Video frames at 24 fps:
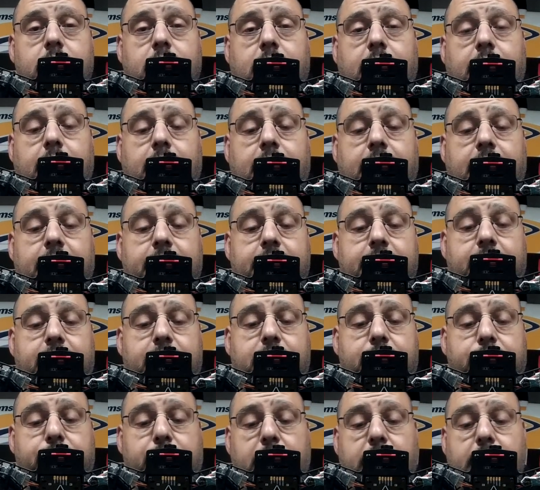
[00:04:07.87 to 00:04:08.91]
A
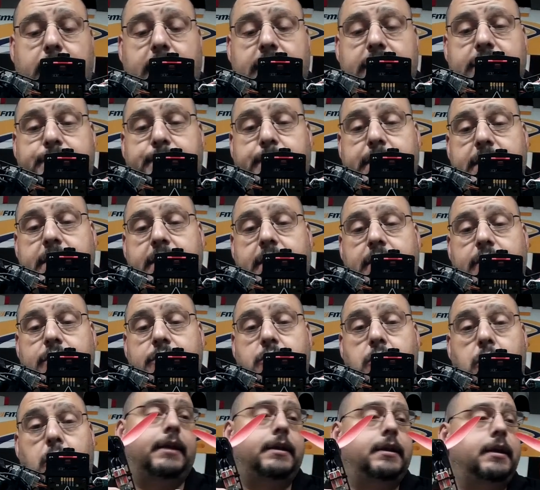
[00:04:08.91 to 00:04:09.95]
speed
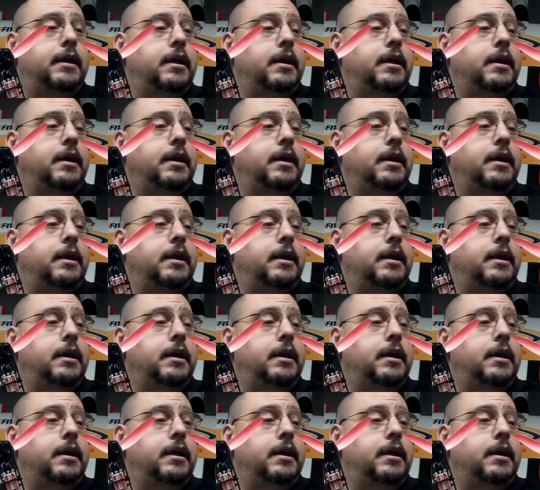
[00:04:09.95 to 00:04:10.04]
control.